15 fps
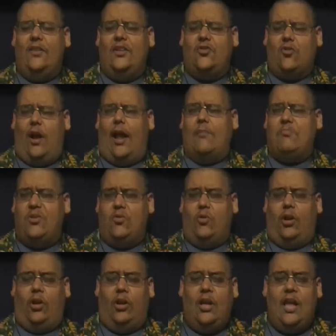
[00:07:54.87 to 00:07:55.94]

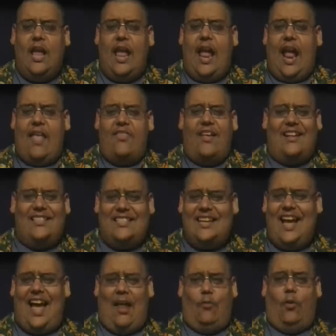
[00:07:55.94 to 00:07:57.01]
tribunal, and that's
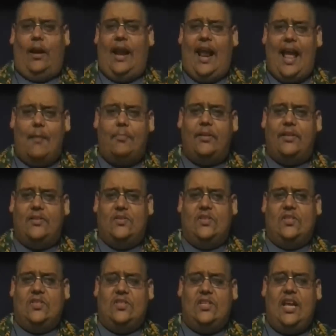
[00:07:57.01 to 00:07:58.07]
not what happens.
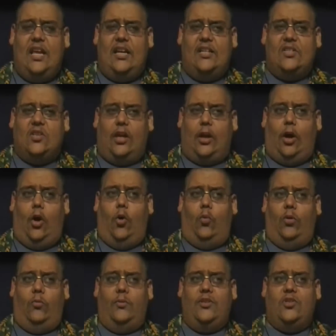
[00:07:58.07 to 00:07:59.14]
Instead, it's like, oh
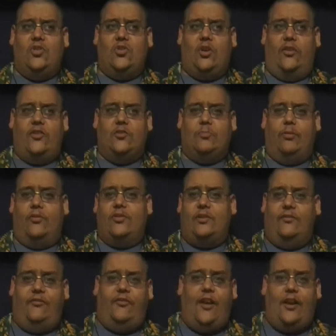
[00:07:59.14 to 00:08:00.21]
well, we just saw this
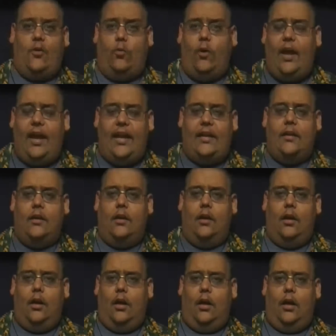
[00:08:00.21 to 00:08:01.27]
person fade away.
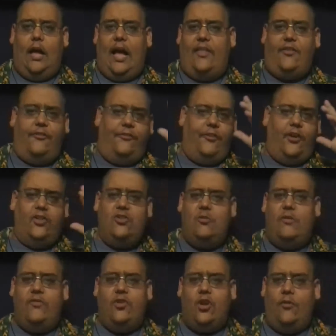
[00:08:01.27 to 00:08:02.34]
How the fuck do you
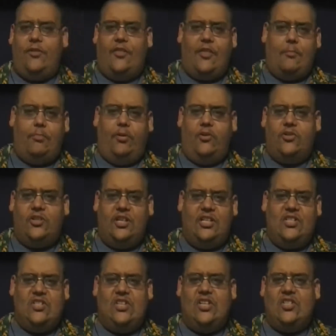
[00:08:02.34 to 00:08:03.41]
even know that person
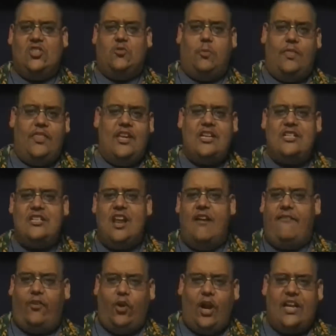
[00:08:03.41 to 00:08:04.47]
exists when they
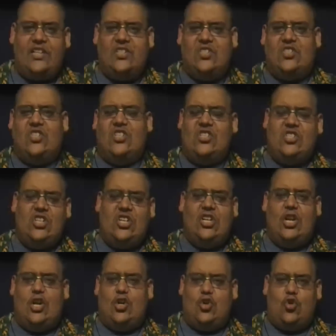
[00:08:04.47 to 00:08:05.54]
never existed
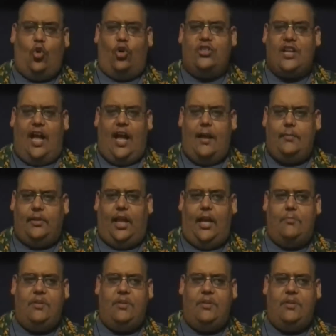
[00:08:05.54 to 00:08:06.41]
in your timeline